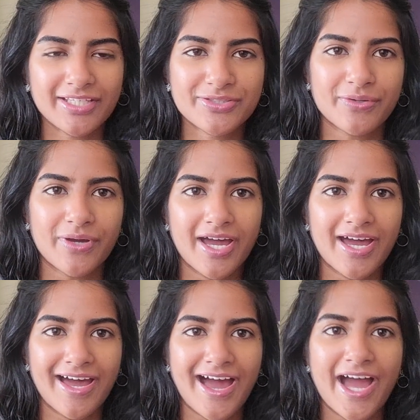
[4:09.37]
So
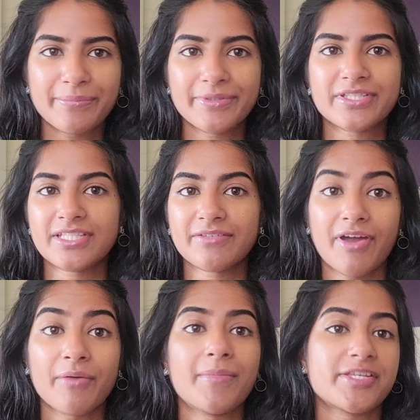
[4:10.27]
I personally
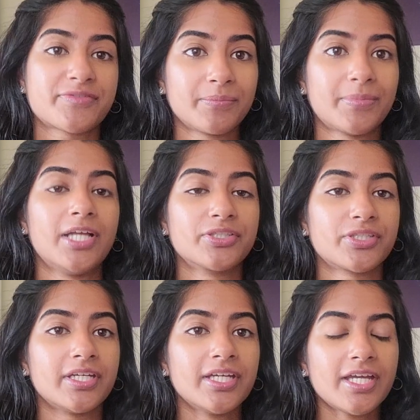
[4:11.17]
found Mastering
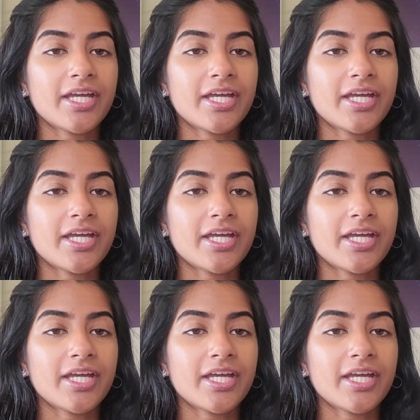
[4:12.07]
Biology